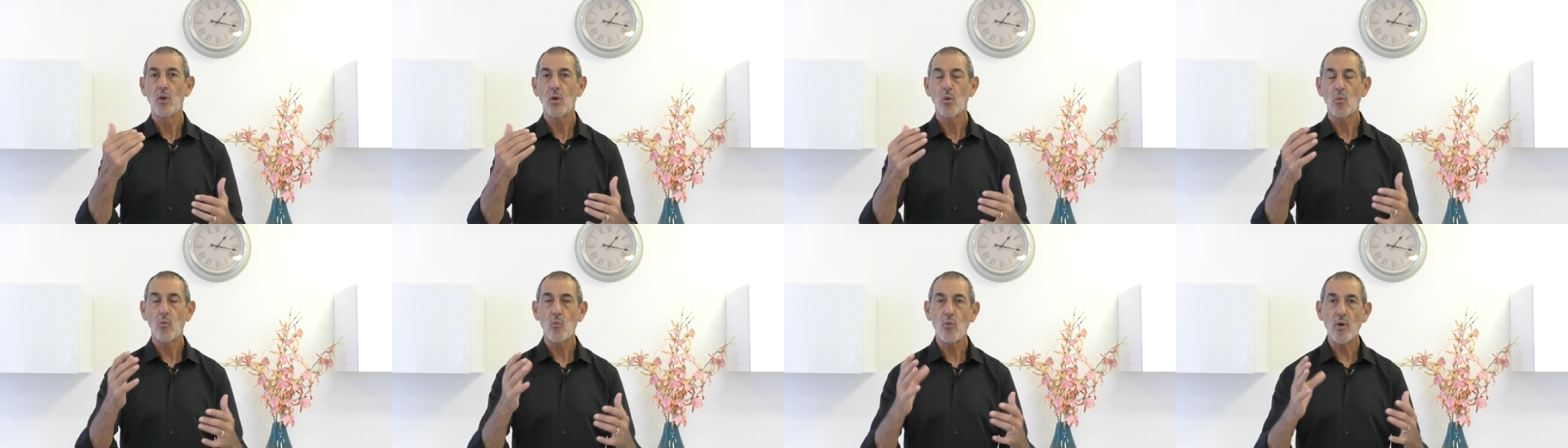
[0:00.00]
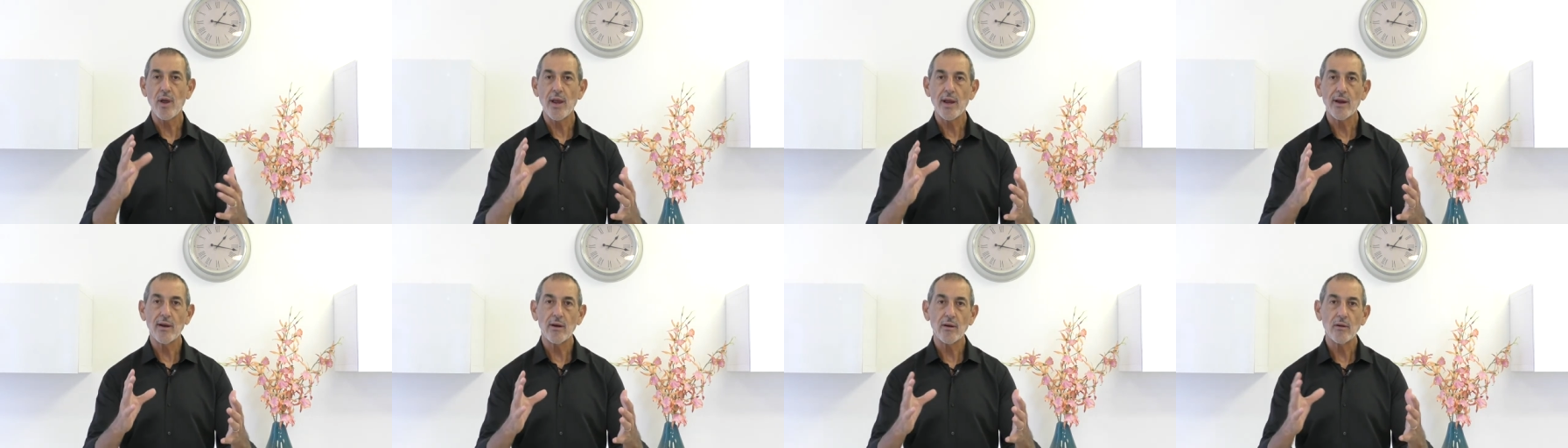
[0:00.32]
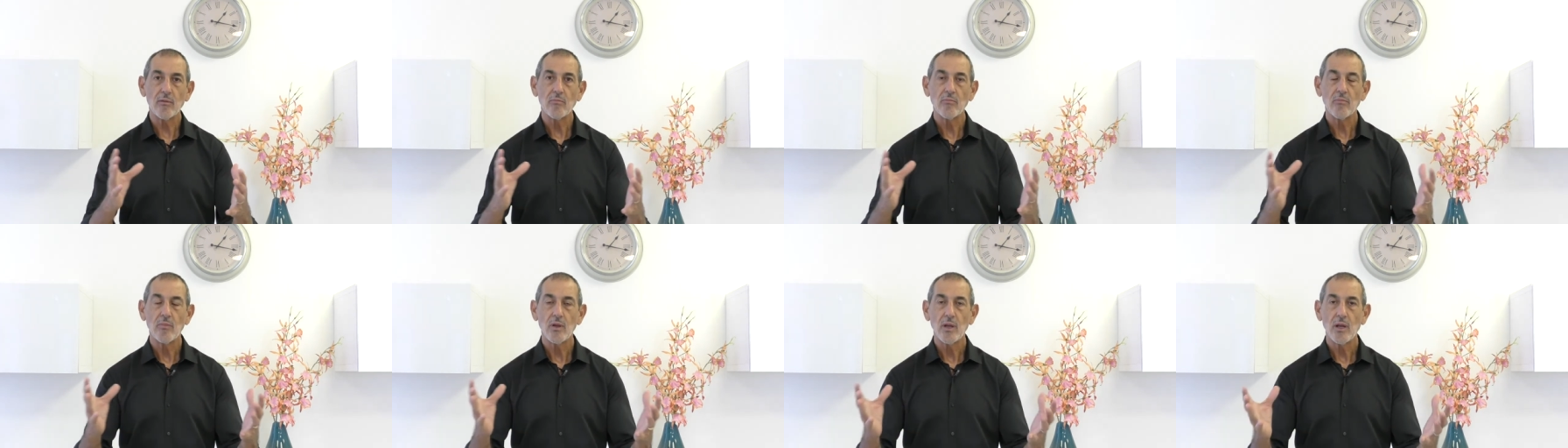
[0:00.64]
where
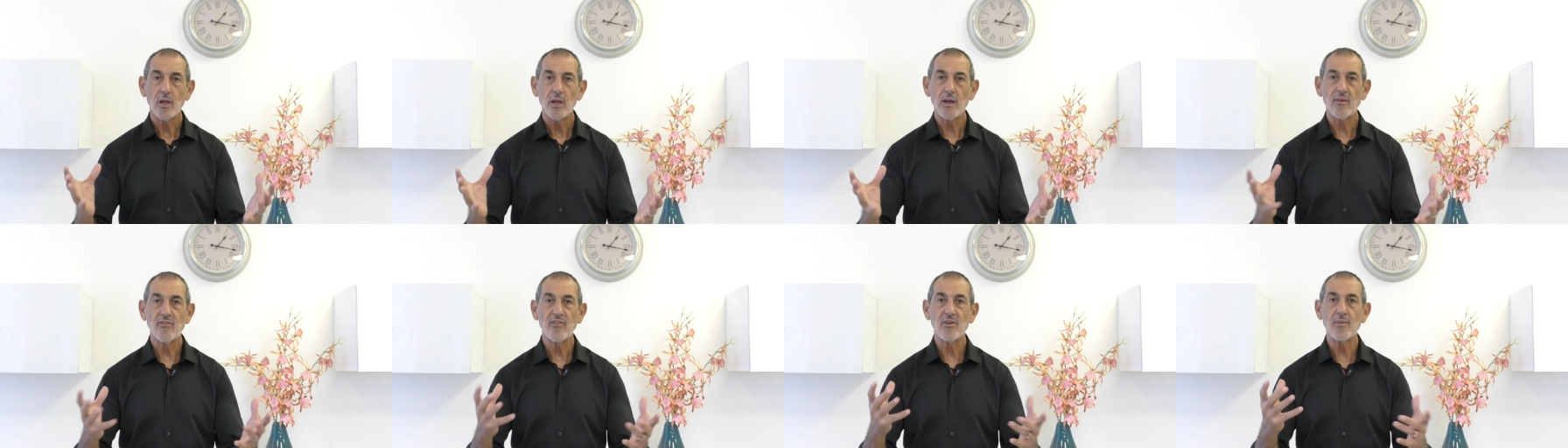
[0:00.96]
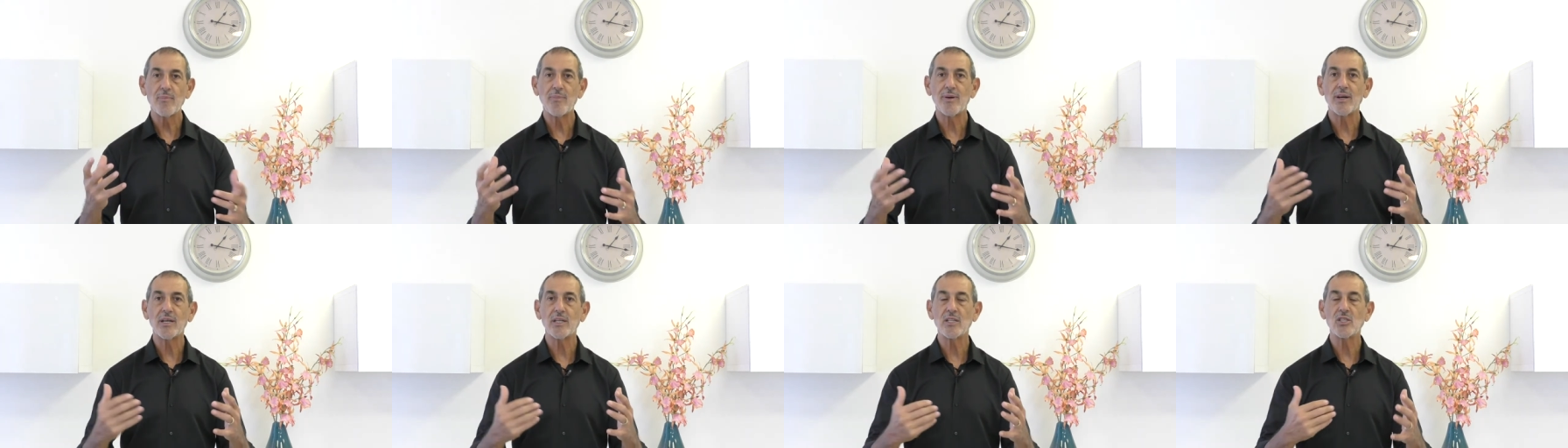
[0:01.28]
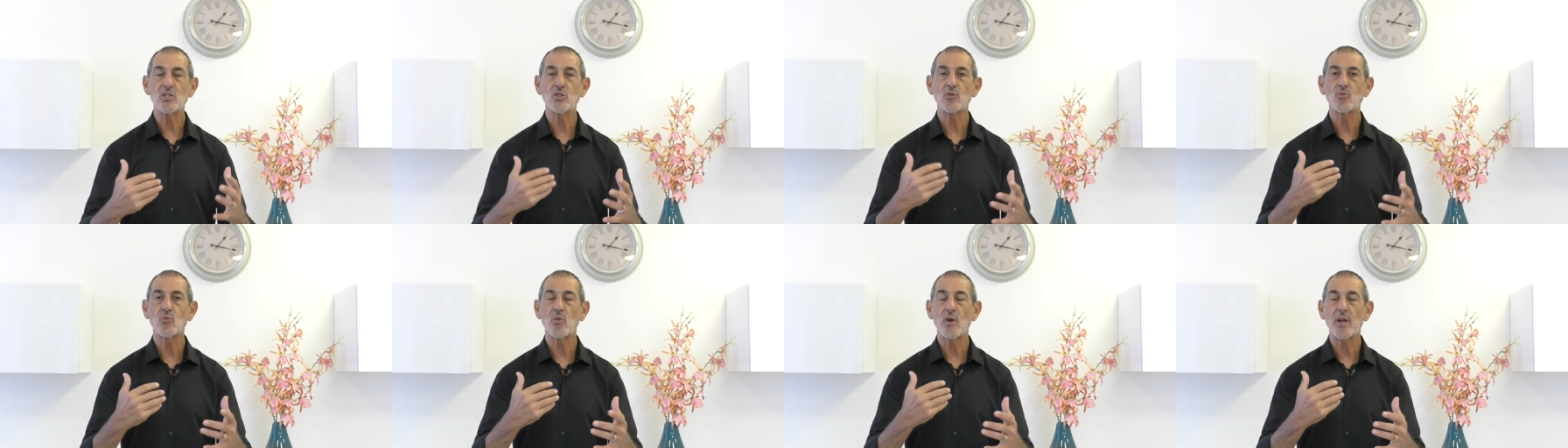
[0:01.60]

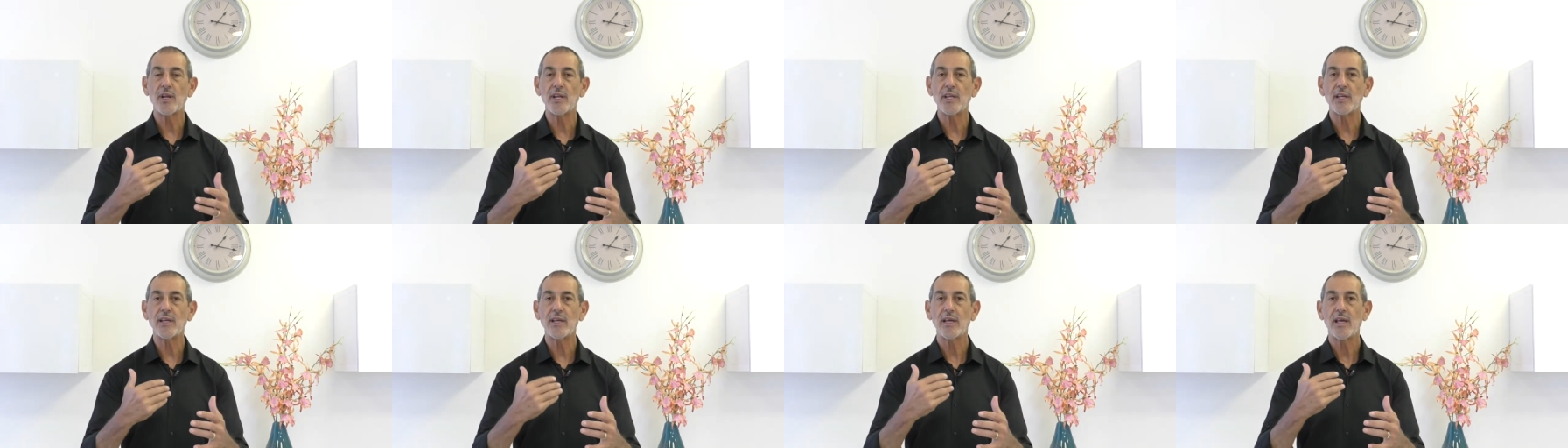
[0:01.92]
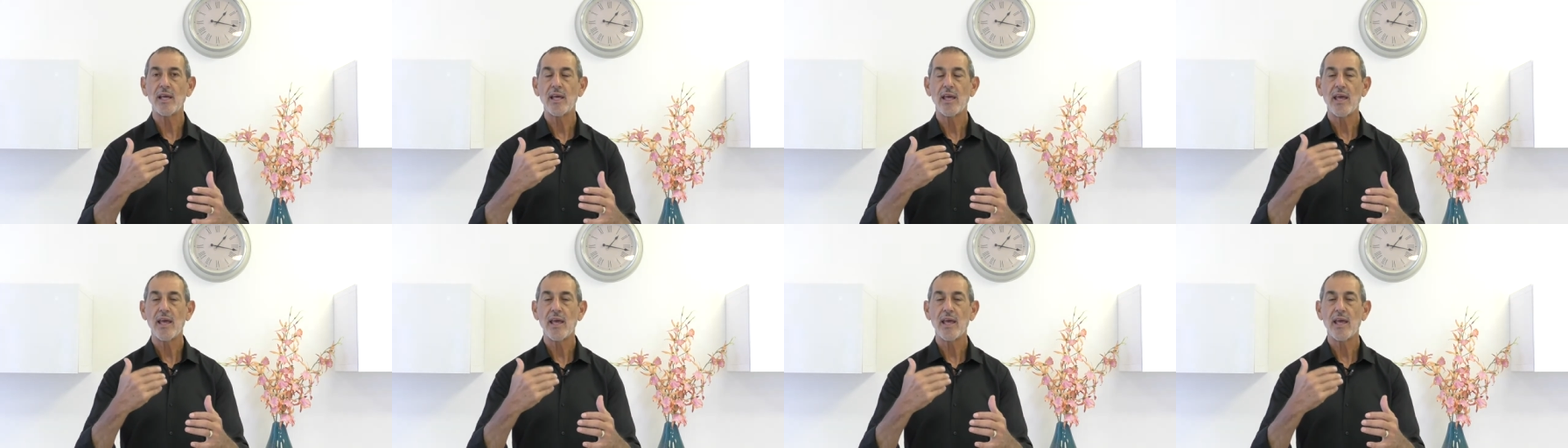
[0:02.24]
everybody's running